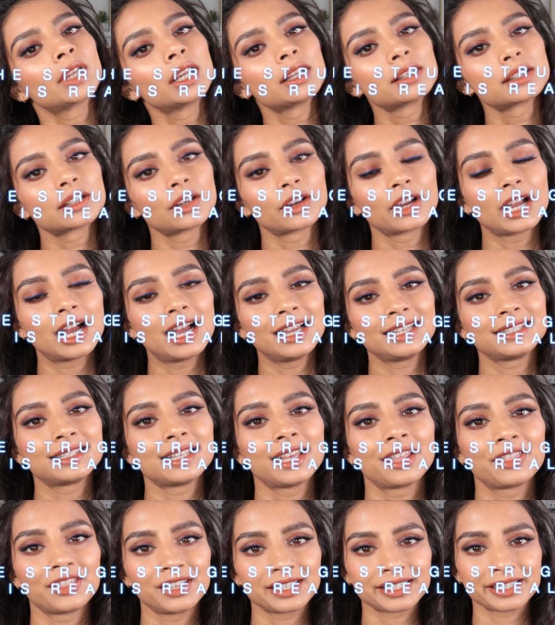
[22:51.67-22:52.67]
So guys,
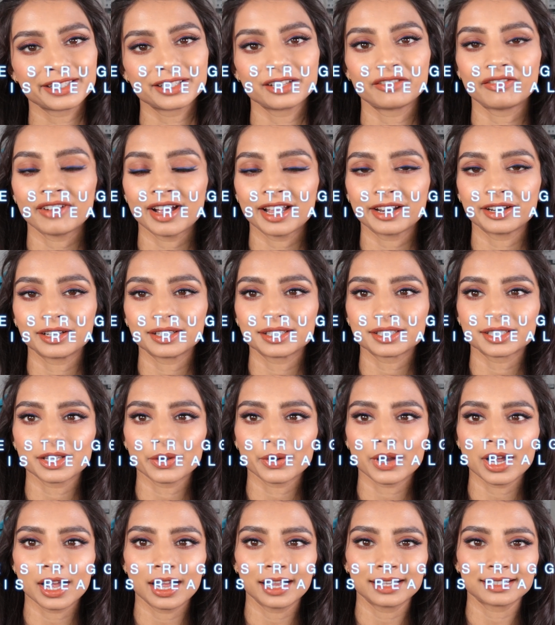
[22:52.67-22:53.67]
this is the final. So
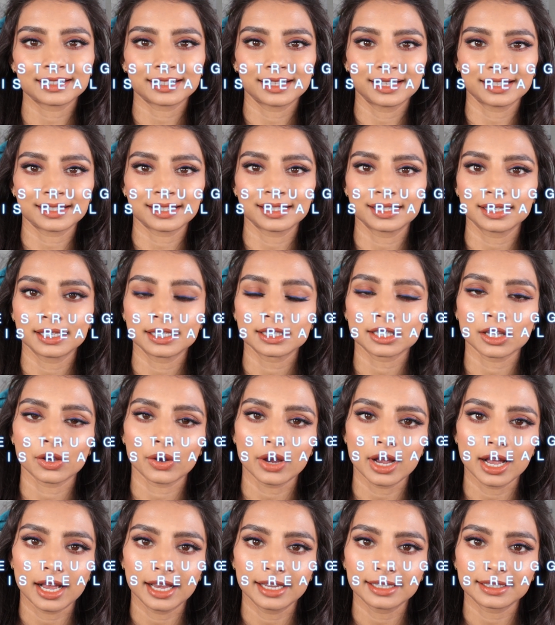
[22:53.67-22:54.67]
guys, this
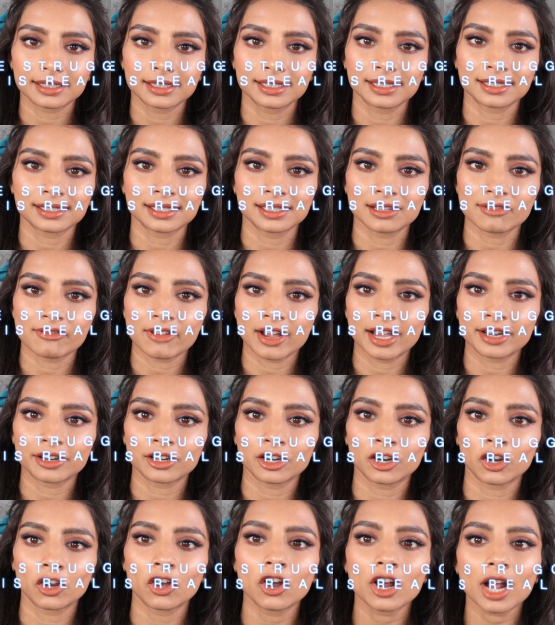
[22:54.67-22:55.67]
is the final
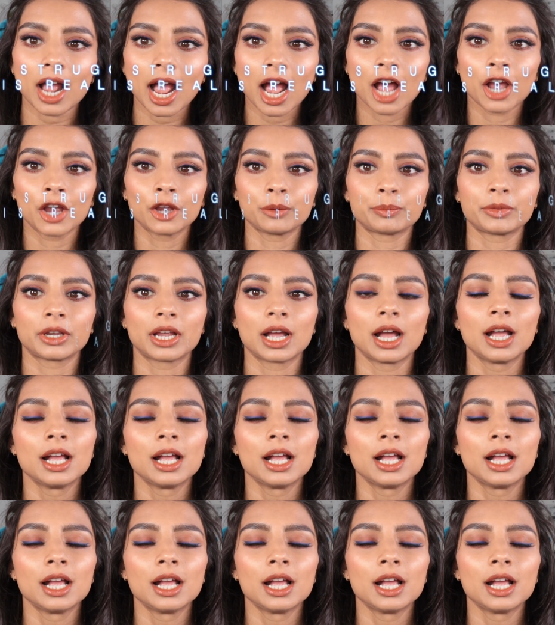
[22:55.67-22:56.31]
look. I hope you